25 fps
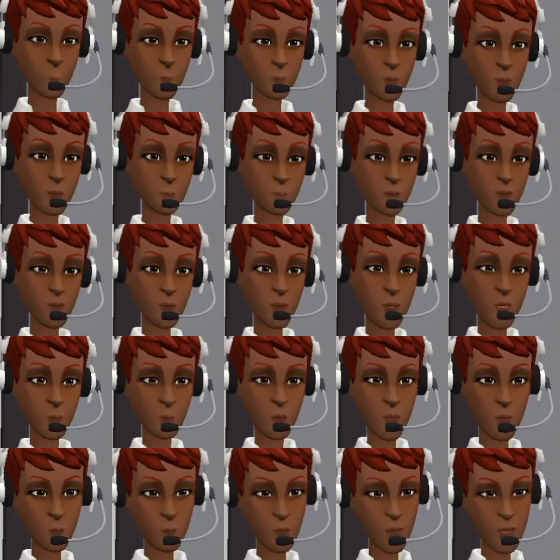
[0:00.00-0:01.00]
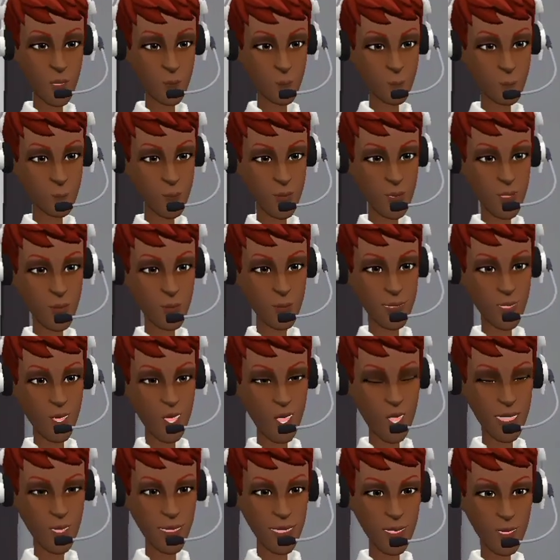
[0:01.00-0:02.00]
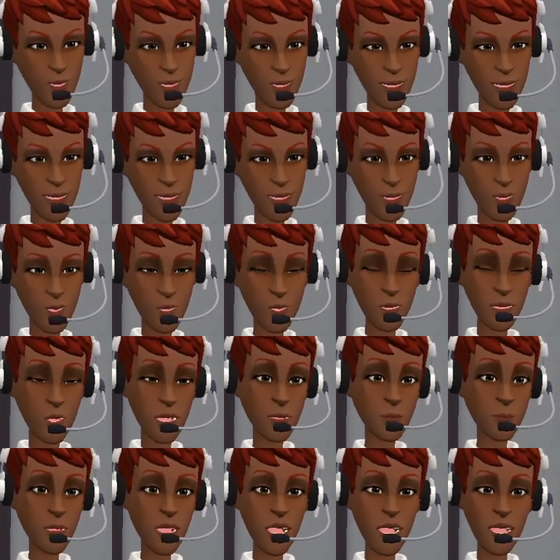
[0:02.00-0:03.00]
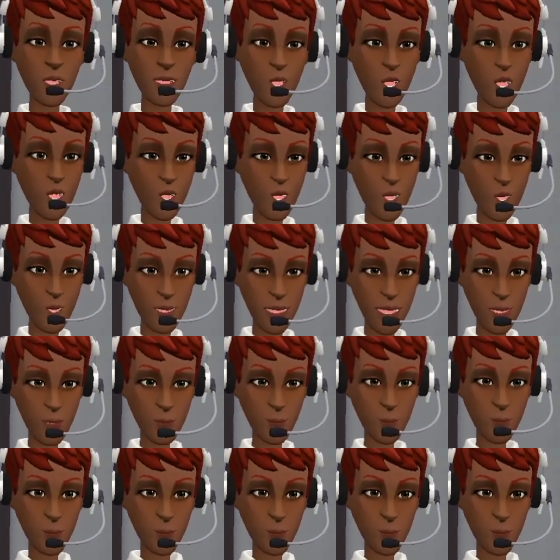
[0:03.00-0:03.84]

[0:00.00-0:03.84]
She's sitting in the lobby. I told her I'd let you know of her presence.